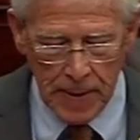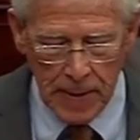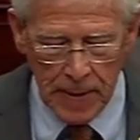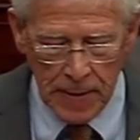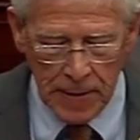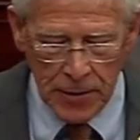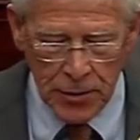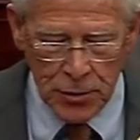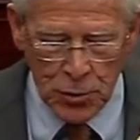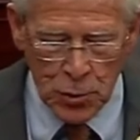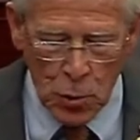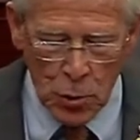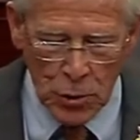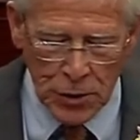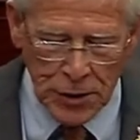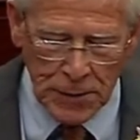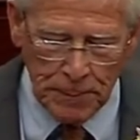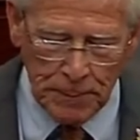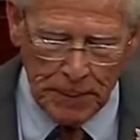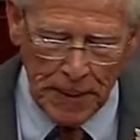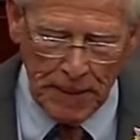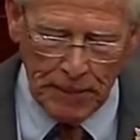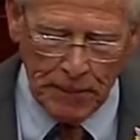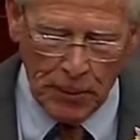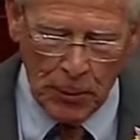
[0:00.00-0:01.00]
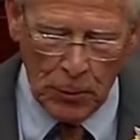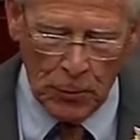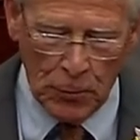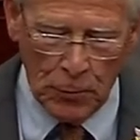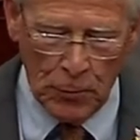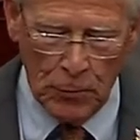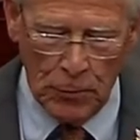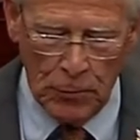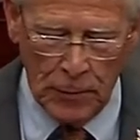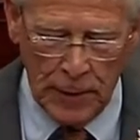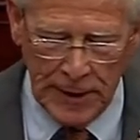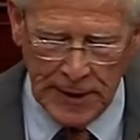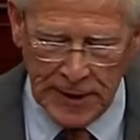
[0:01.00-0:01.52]
The Georgian people
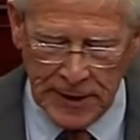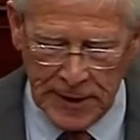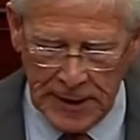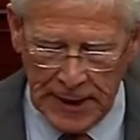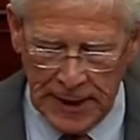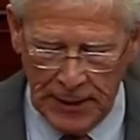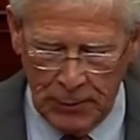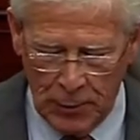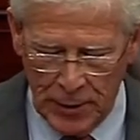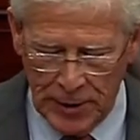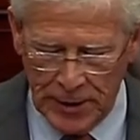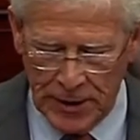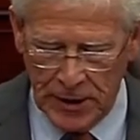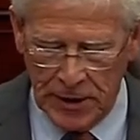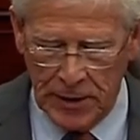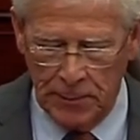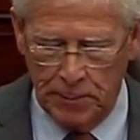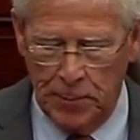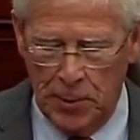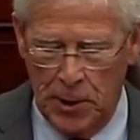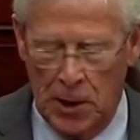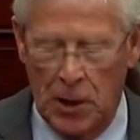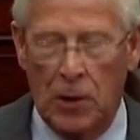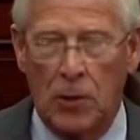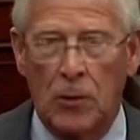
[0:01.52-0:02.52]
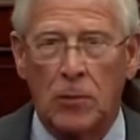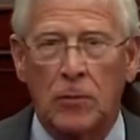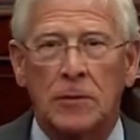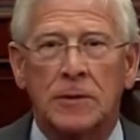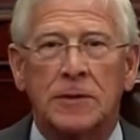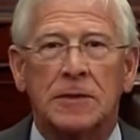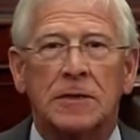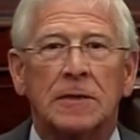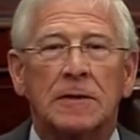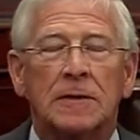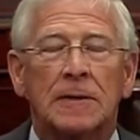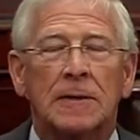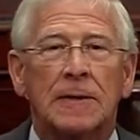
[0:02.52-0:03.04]
recently went to the
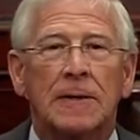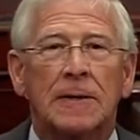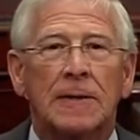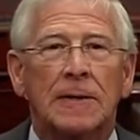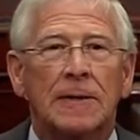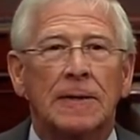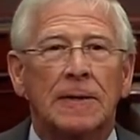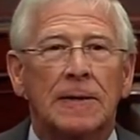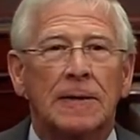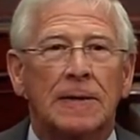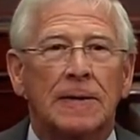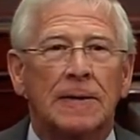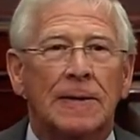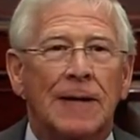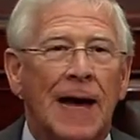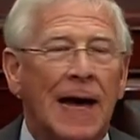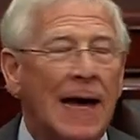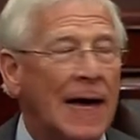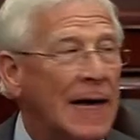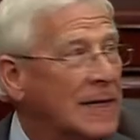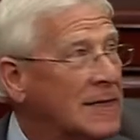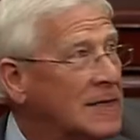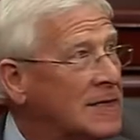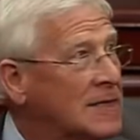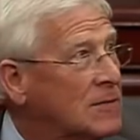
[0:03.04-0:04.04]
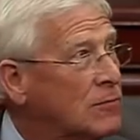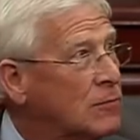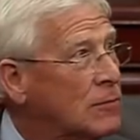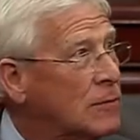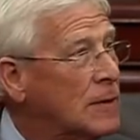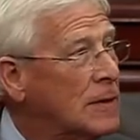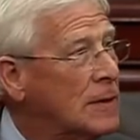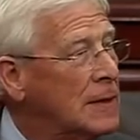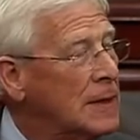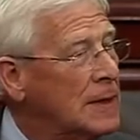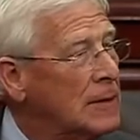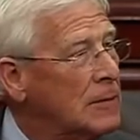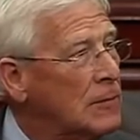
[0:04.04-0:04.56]
polls, as
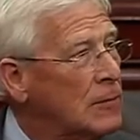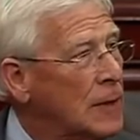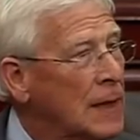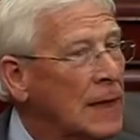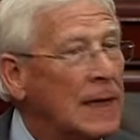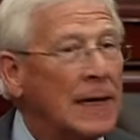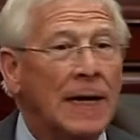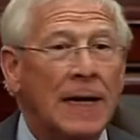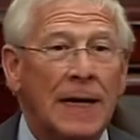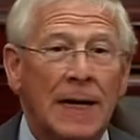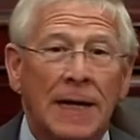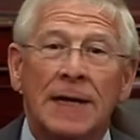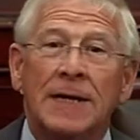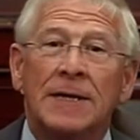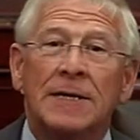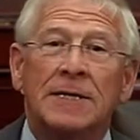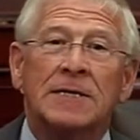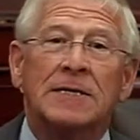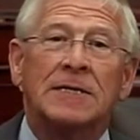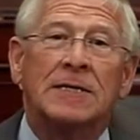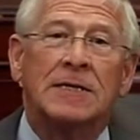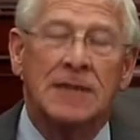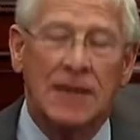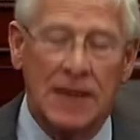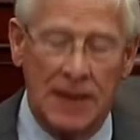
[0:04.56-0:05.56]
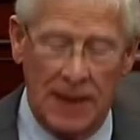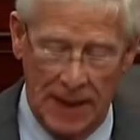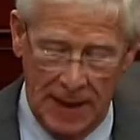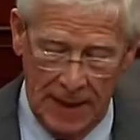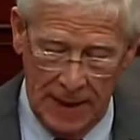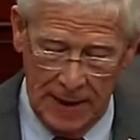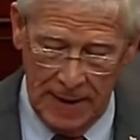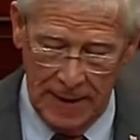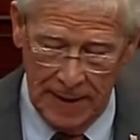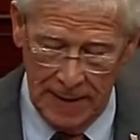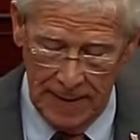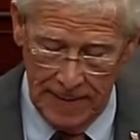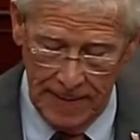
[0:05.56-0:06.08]
really is
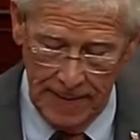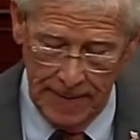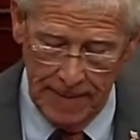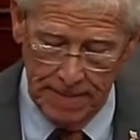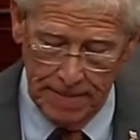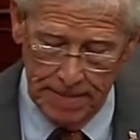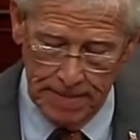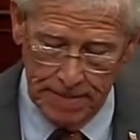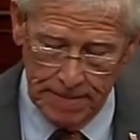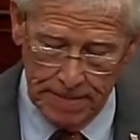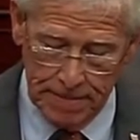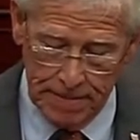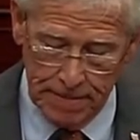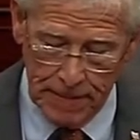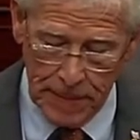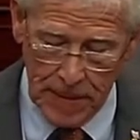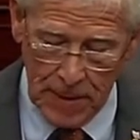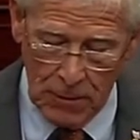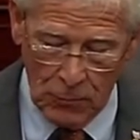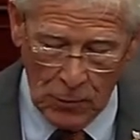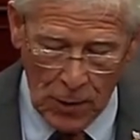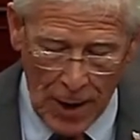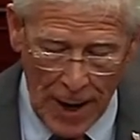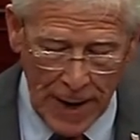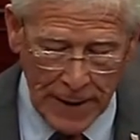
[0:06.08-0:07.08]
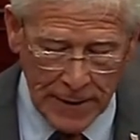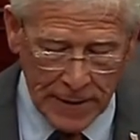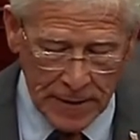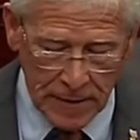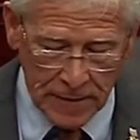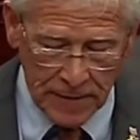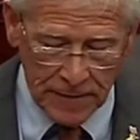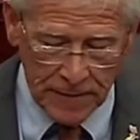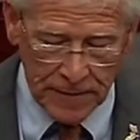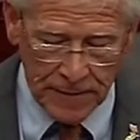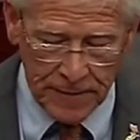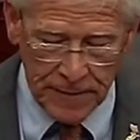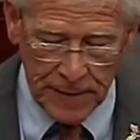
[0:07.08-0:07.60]
the right
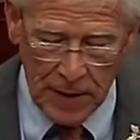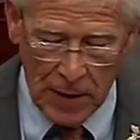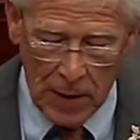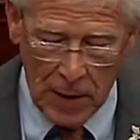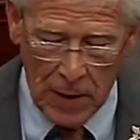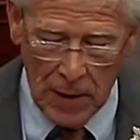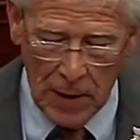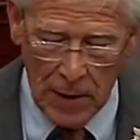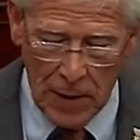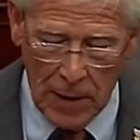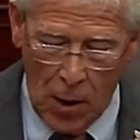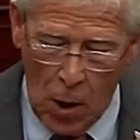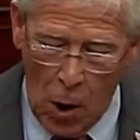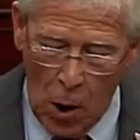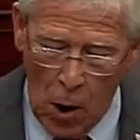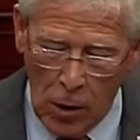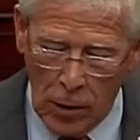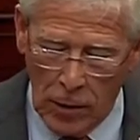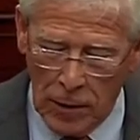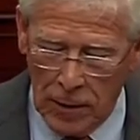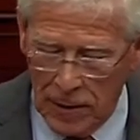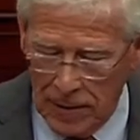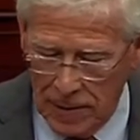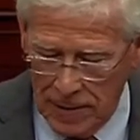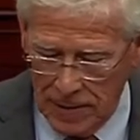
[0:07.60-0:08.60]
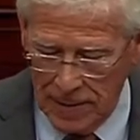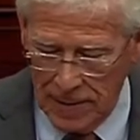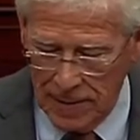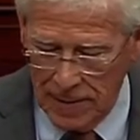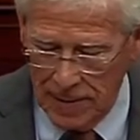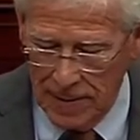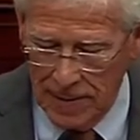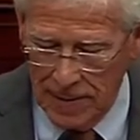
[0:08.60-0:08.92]
of all